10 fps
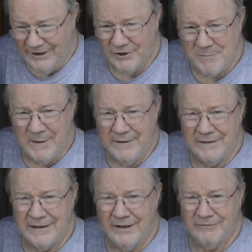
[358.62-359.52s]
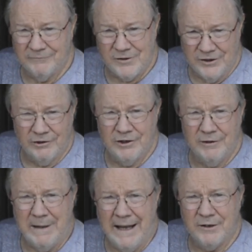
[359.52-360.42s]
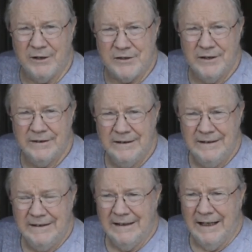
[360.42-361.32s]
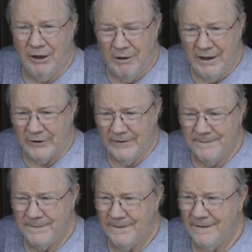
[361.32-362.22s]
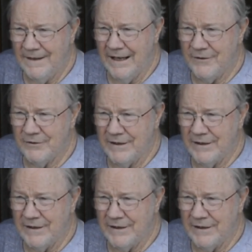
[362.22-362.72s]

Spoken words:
tells me that they're still good batteries. However, the other